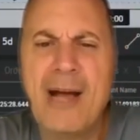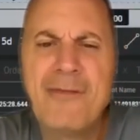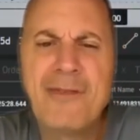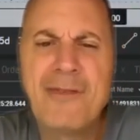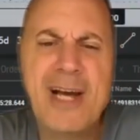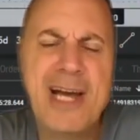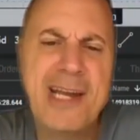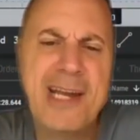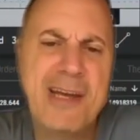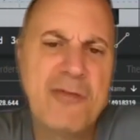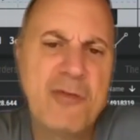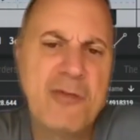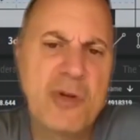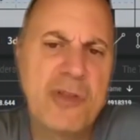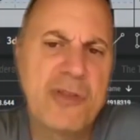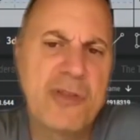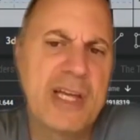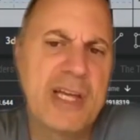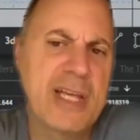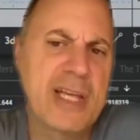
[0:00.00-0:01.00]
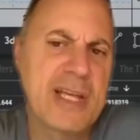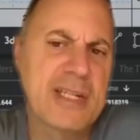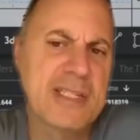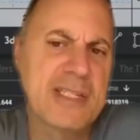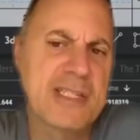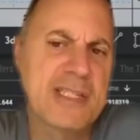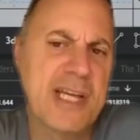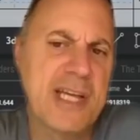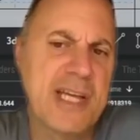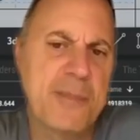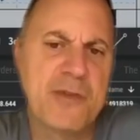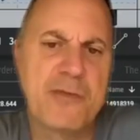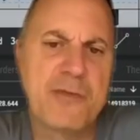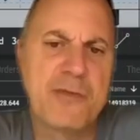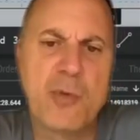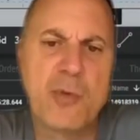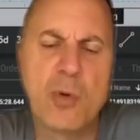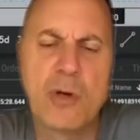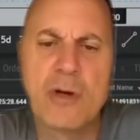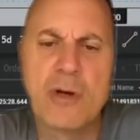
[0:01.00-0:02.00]
I've got everything except
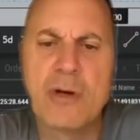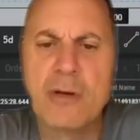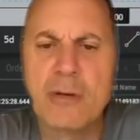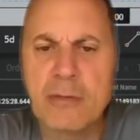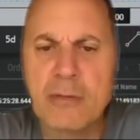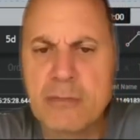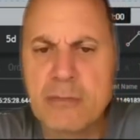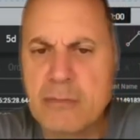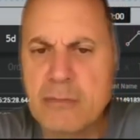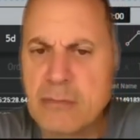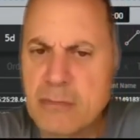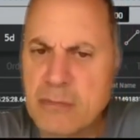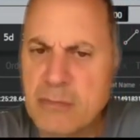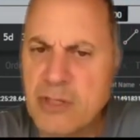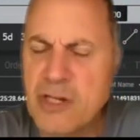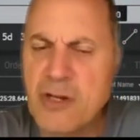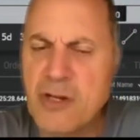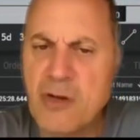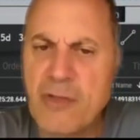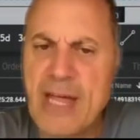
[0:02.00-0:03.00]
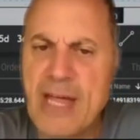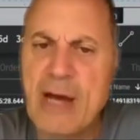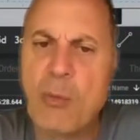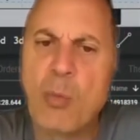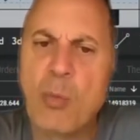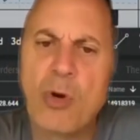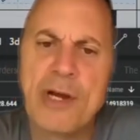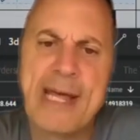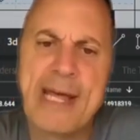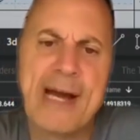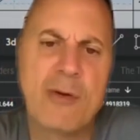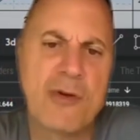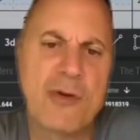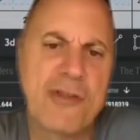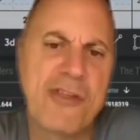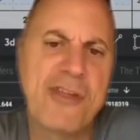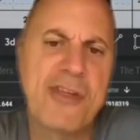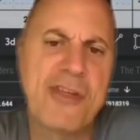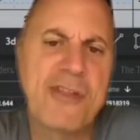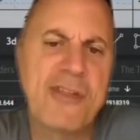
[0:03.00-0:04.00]
for, that 1 hour
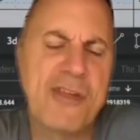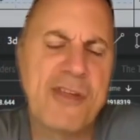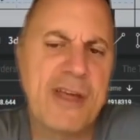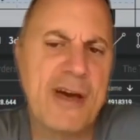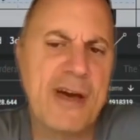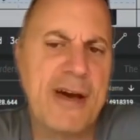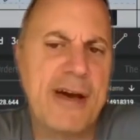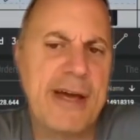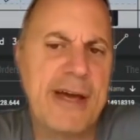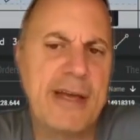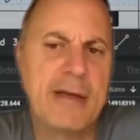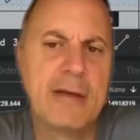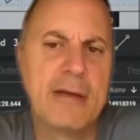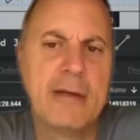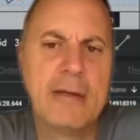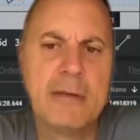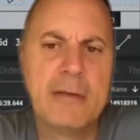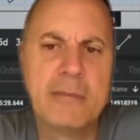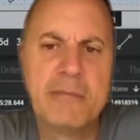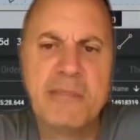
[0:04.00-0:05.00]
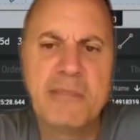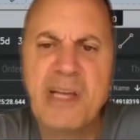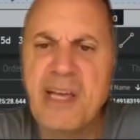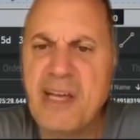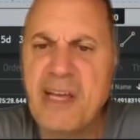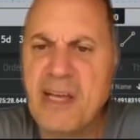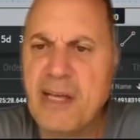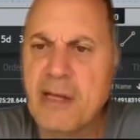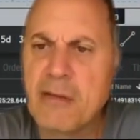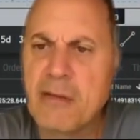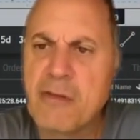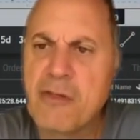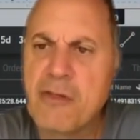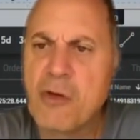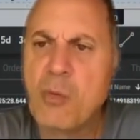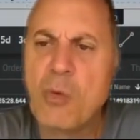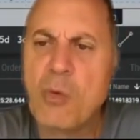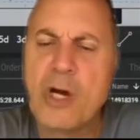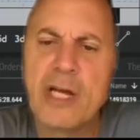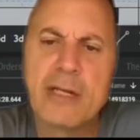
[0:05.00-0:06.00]
CCI. Yeah,
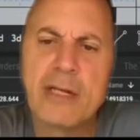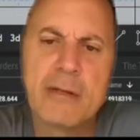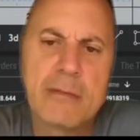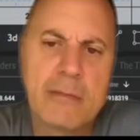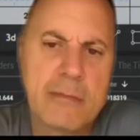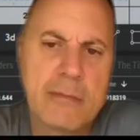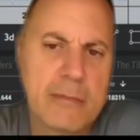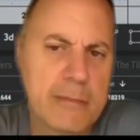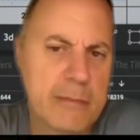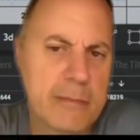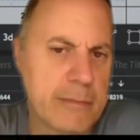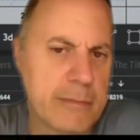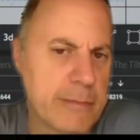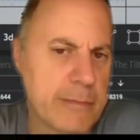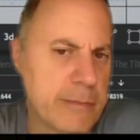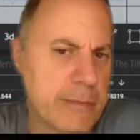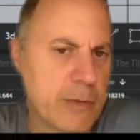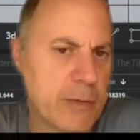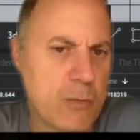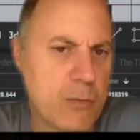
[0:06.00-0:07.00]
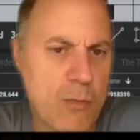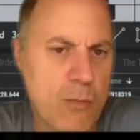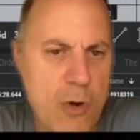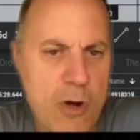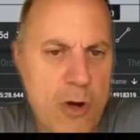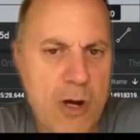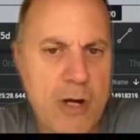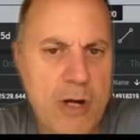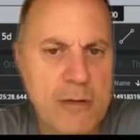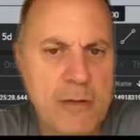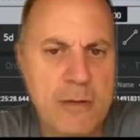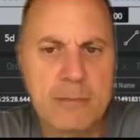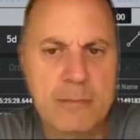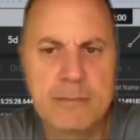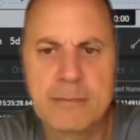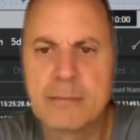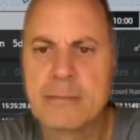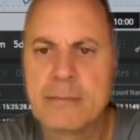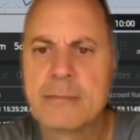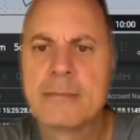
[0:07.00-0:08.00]
so what? Wrong.
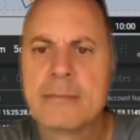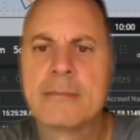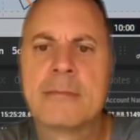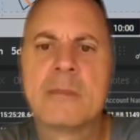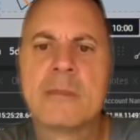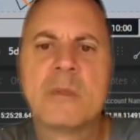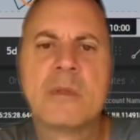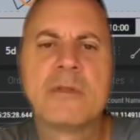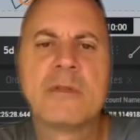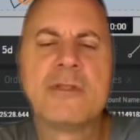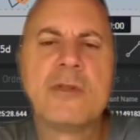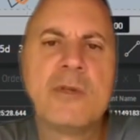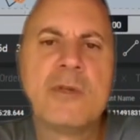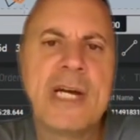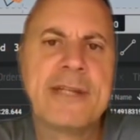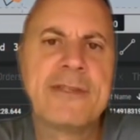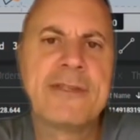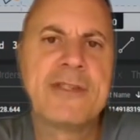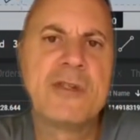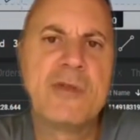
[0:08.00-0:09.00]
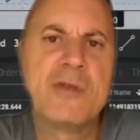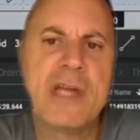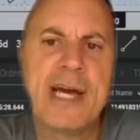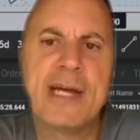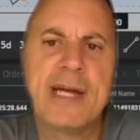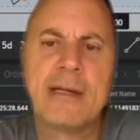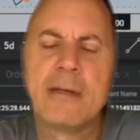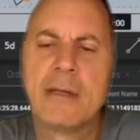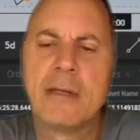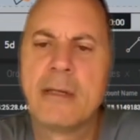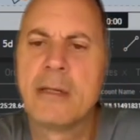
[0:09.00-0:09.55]
Do not do that.